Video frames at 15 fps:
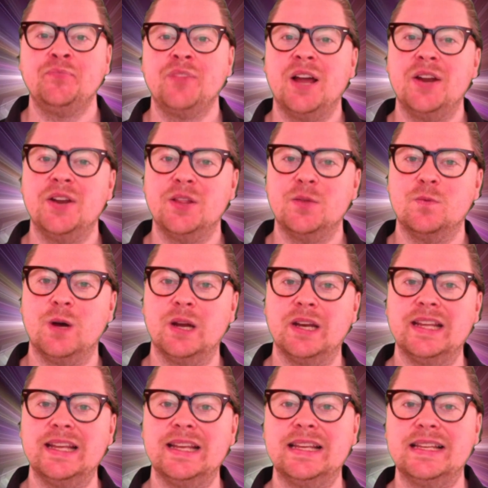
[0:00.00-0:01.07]
Another one
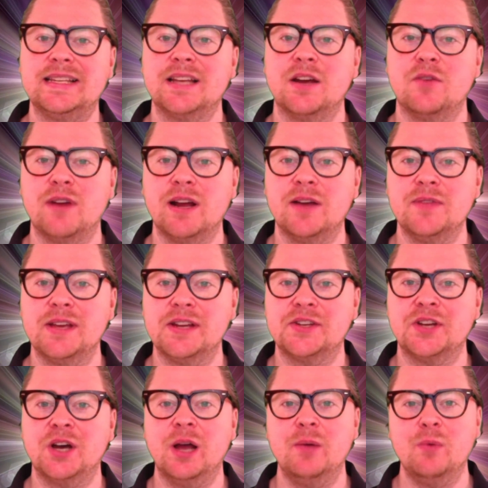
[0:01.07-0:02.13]
is, around that
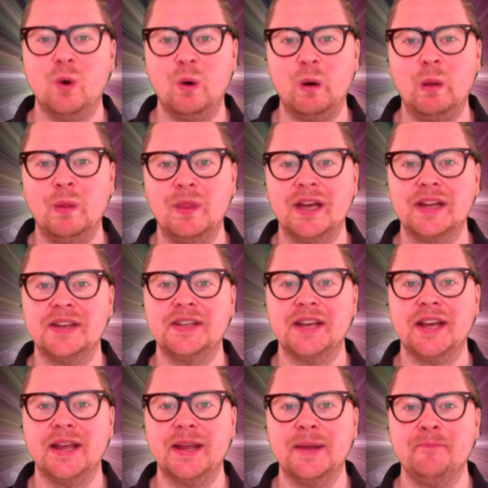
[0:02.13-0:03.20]
time or on that
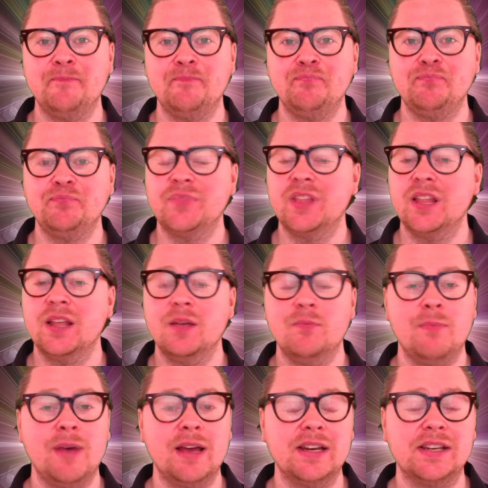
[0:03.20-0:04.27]
day,
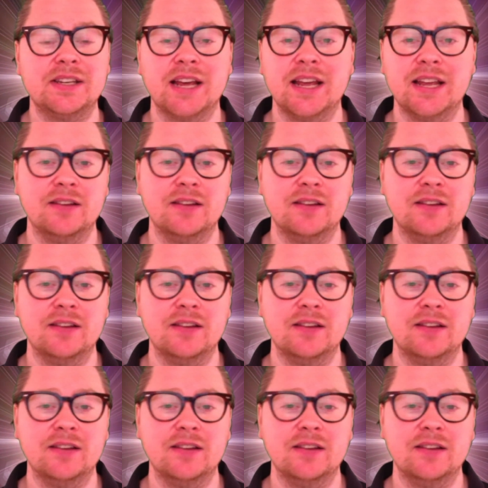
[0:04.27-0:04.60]
meditate.